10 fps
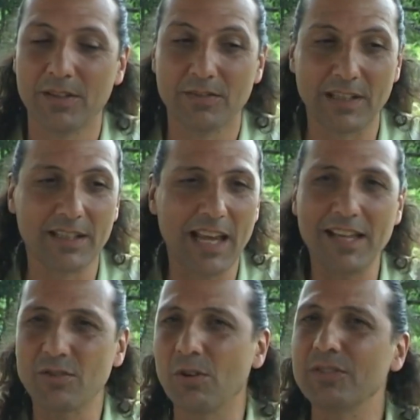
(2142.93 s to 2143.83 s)
then it
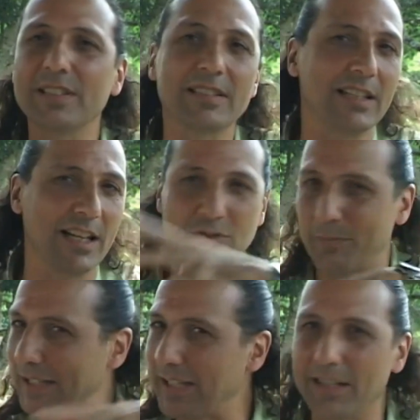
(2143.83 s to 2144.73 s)
has all these
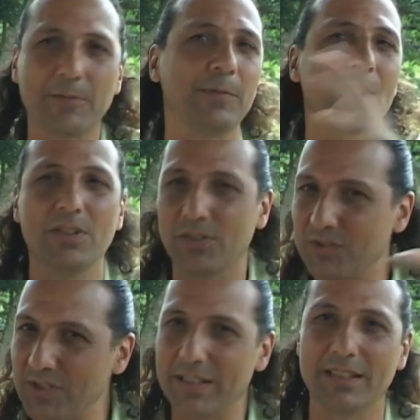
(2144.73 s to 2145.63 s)
electromagnetic
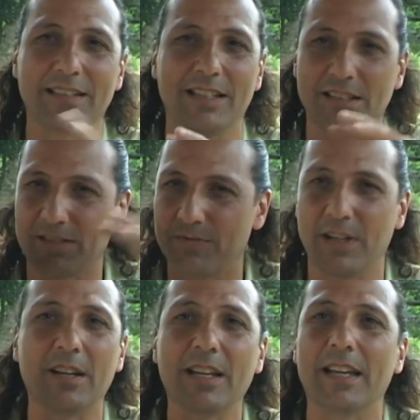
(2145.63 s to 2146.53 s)
fields in it that is
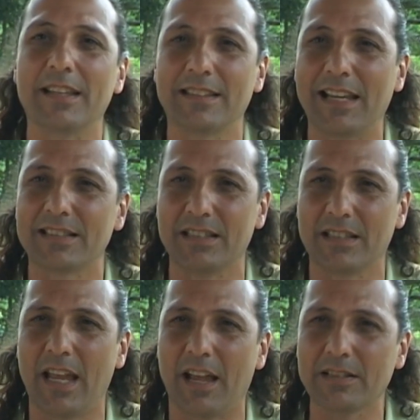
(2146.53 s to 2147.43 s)
very intensely
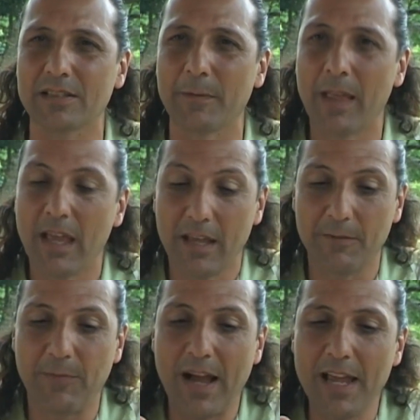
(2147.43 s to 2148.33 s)
dense.
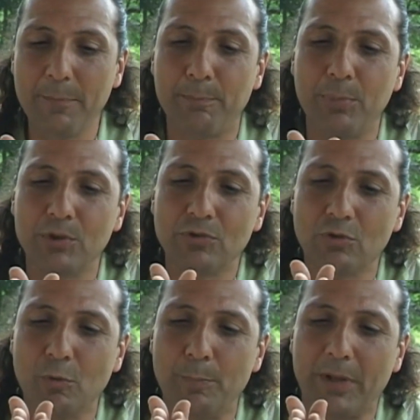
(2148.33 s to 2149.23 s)
If I put
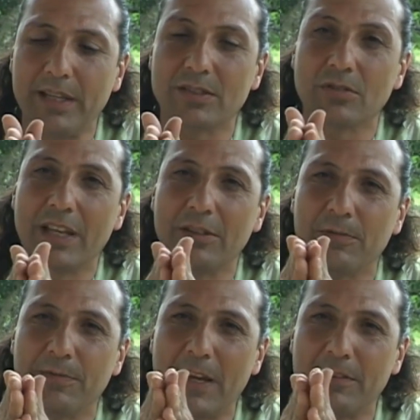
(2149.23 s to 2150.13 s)
two plates together
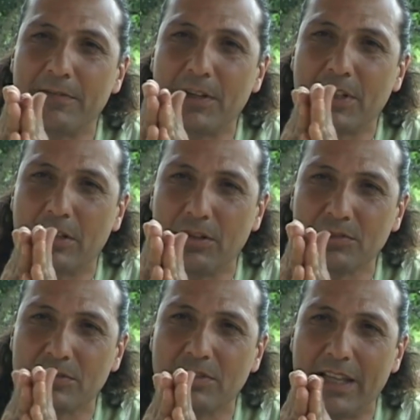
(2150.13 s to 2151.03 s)
very, very
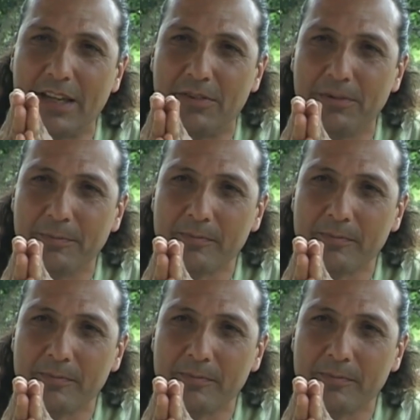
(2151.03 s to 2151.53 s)
close together,